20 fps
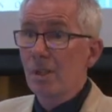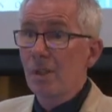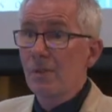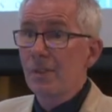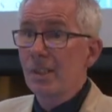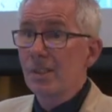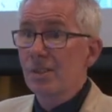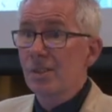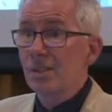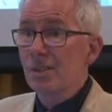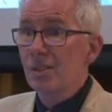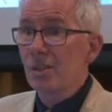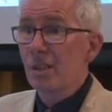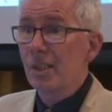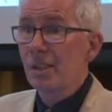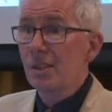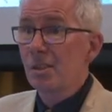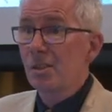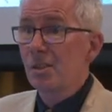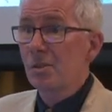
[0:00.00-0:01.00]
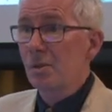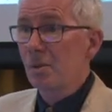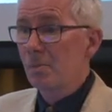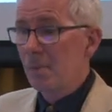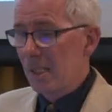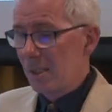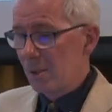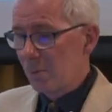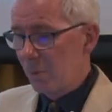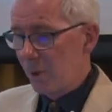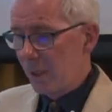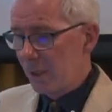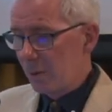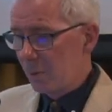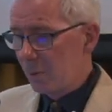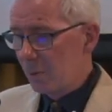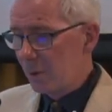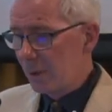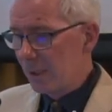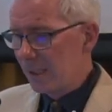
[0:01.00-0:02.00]
of the society to a much wider
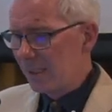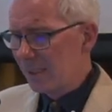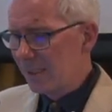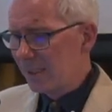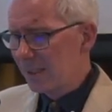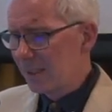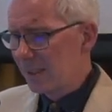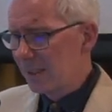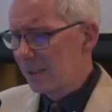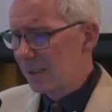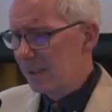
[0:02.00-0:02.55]
audience.